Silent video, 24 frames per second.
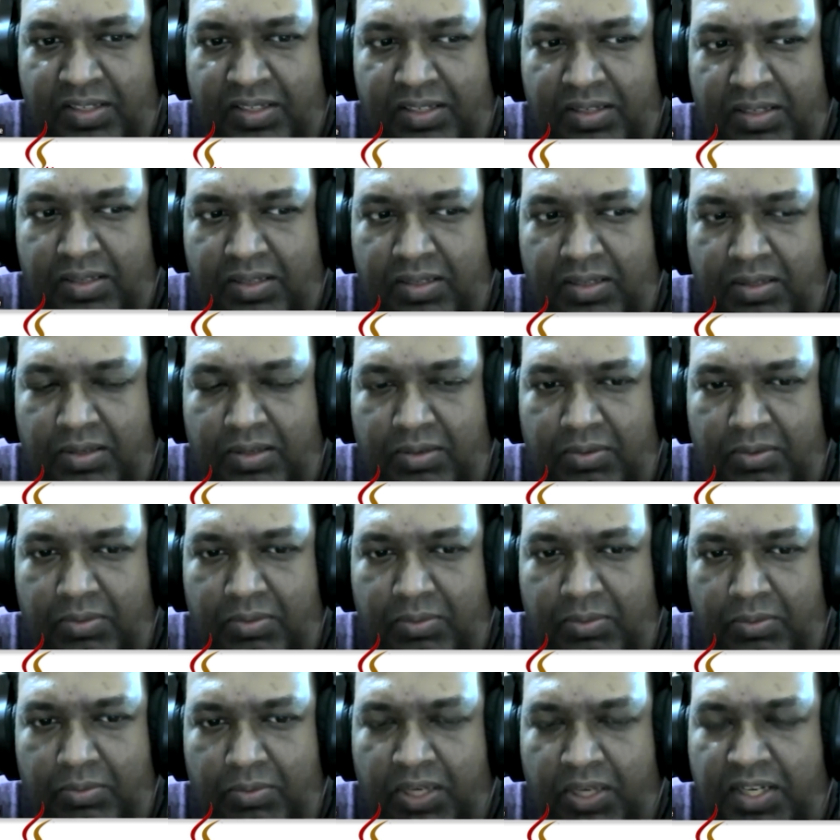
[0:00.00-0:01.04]
uh,
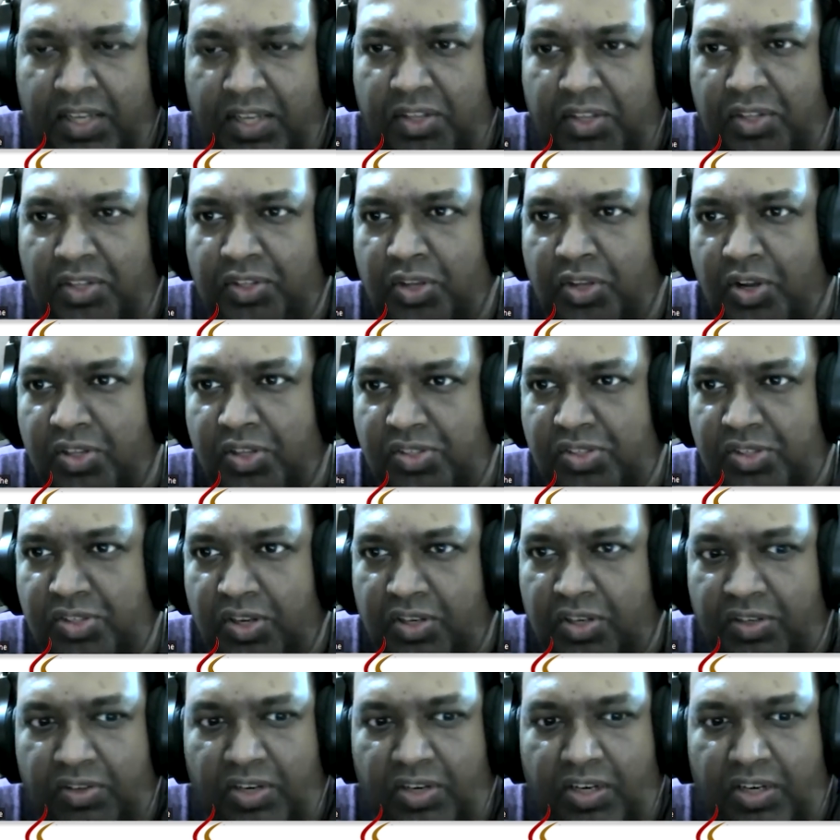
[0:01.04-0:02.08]
what are your thoughts
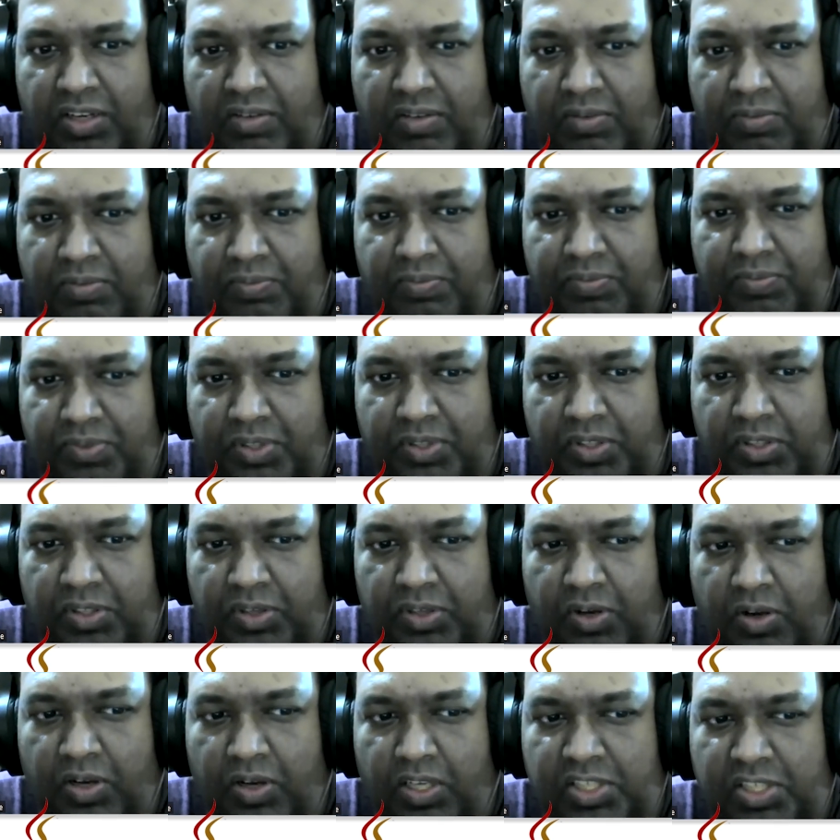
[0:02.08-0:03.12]
on
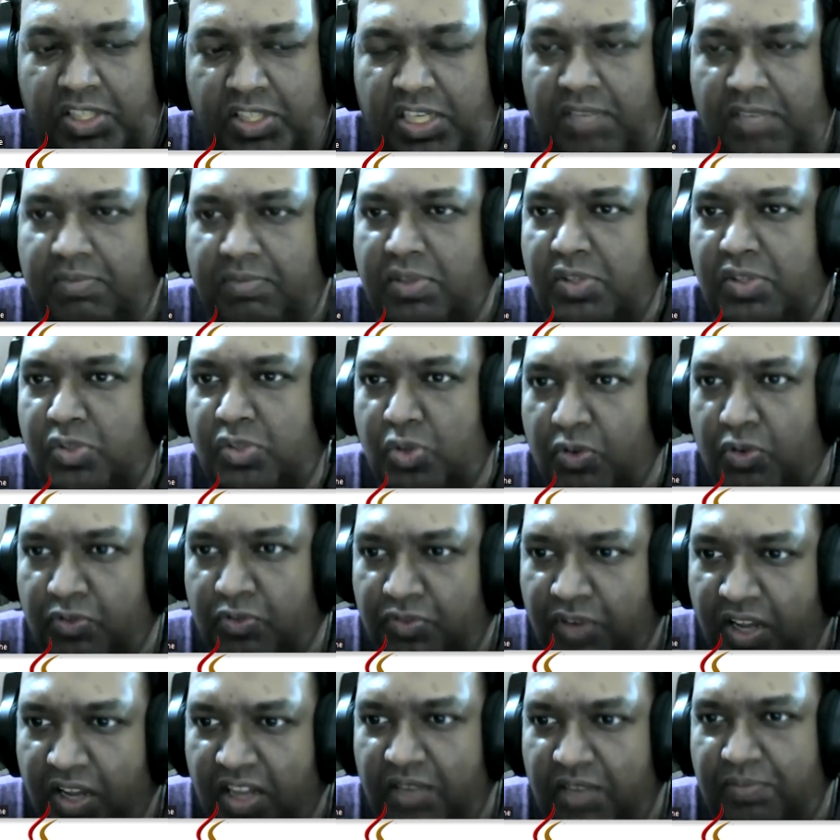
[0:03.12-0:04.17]
your achievements so
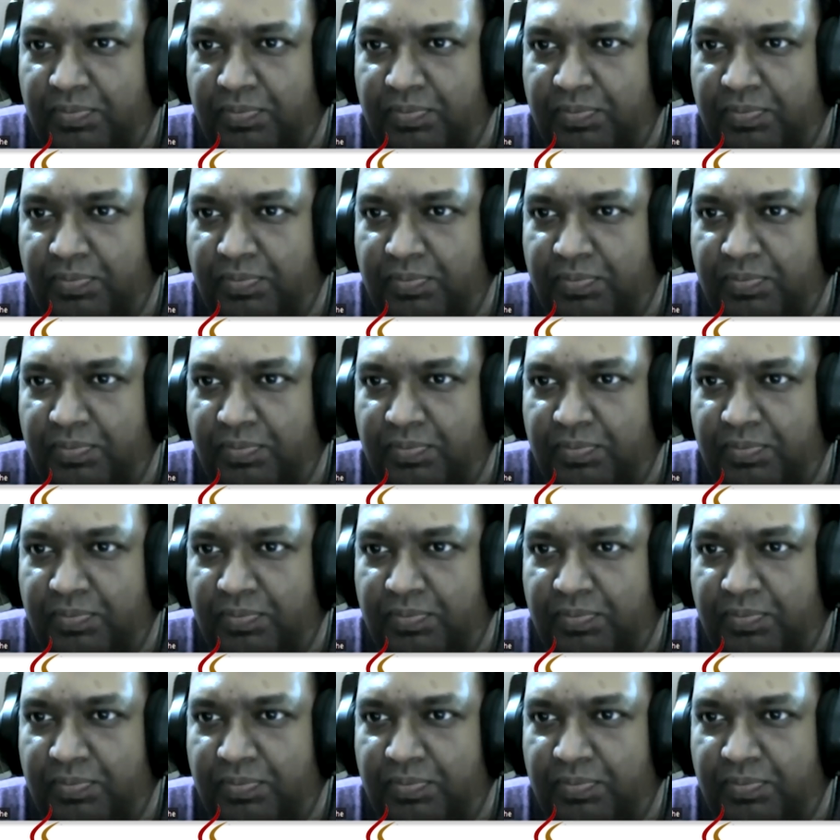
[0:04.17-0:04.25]
far?